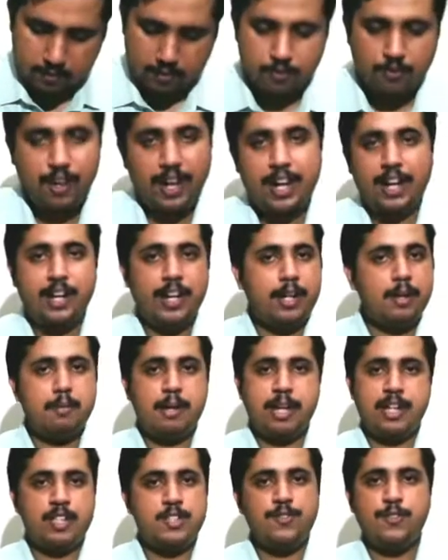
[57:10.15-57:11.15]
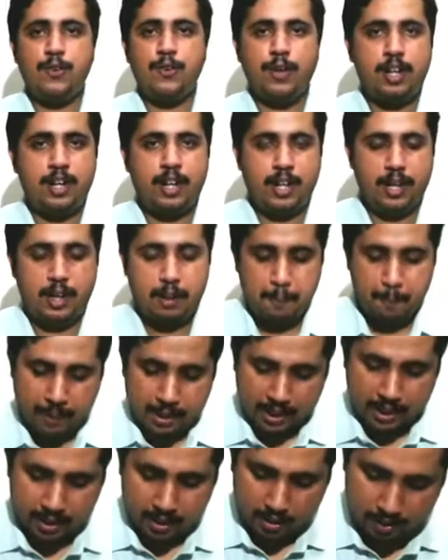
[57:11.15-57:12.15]
500 minus 400.
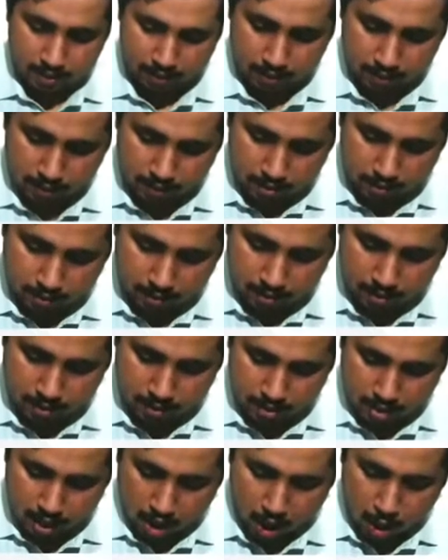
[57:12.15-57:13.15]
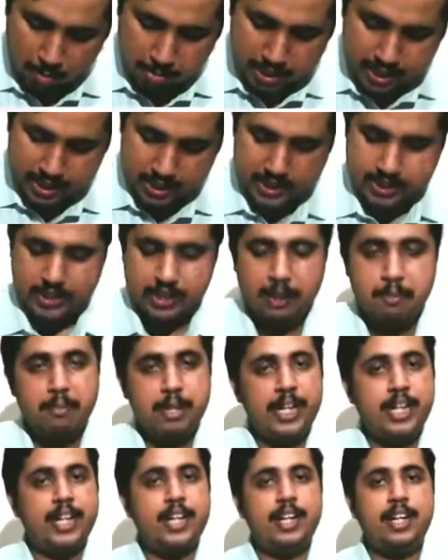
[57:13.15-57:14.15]
But how much is
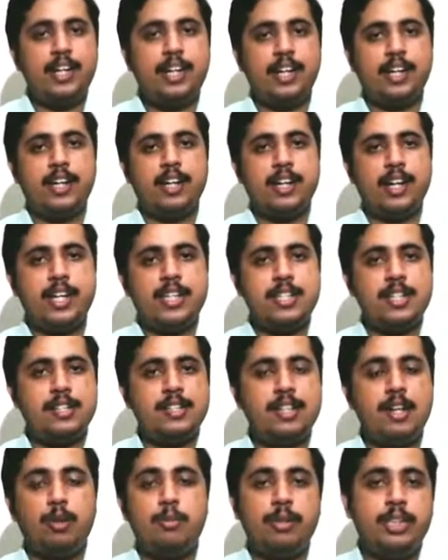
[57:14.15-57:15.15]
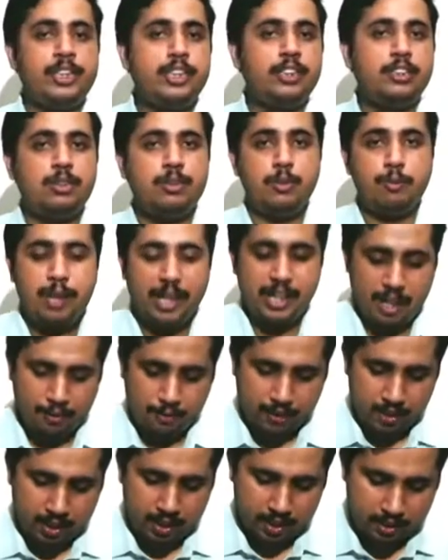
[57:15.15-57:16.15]
immediately recognized and how much is to be
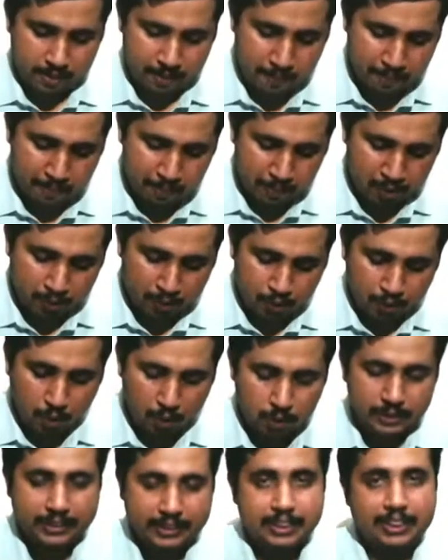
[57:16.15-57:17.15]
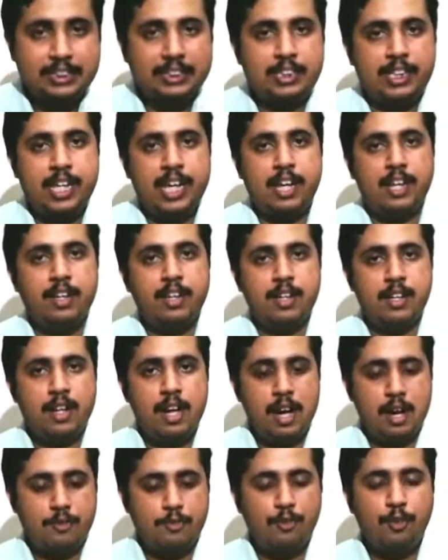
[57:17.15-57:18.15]
deferred? 460.
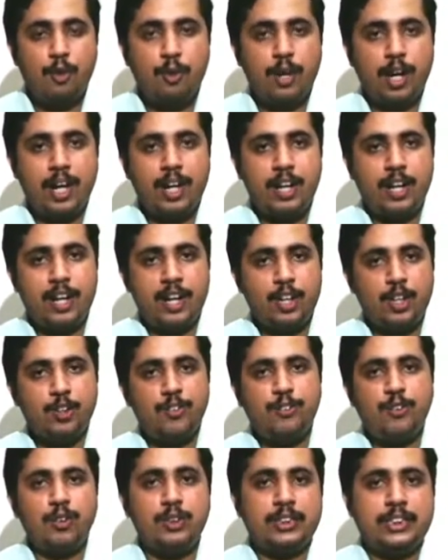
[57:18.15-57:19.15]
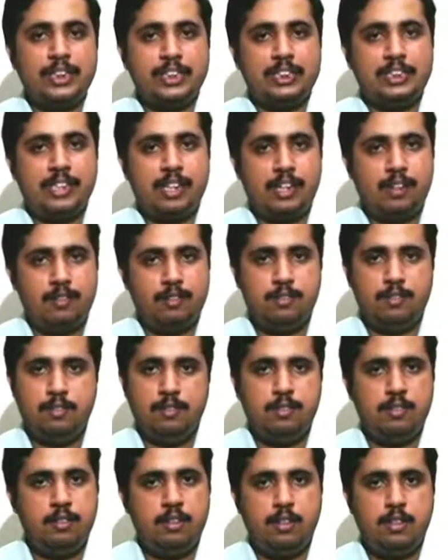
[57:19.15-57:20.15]
400 to 460.
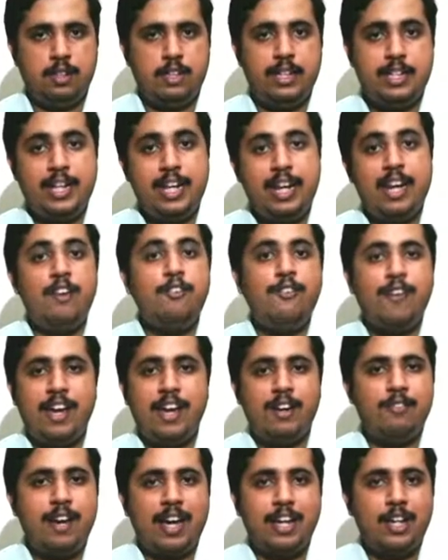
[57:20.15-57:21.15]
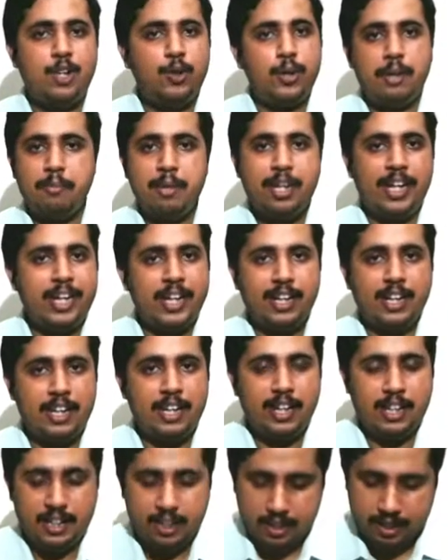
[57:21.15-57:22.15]
Till fair value immediately
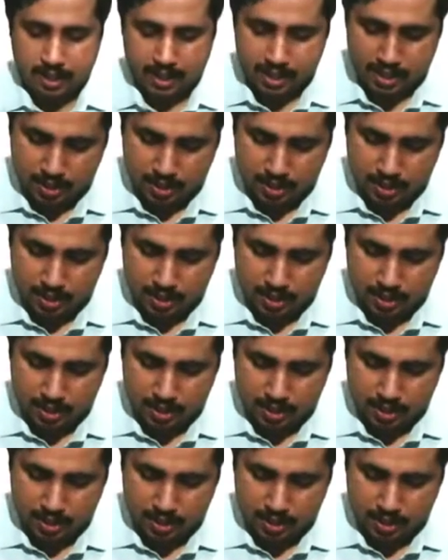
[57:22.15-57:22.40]
recognized.